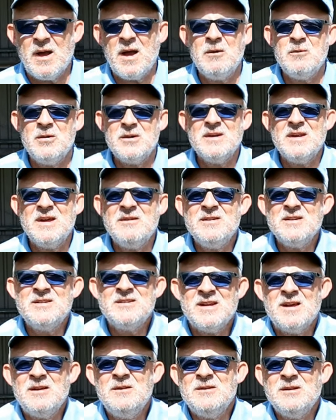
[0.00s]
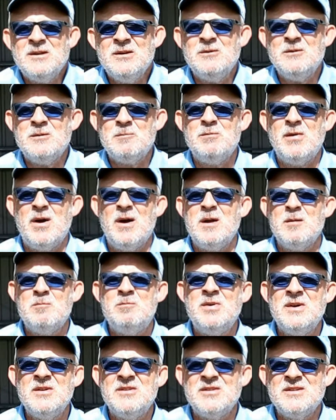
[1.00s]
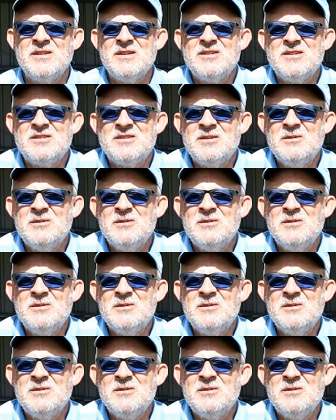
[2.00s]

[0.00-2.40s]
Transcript: I would never tell you to buy a putter that's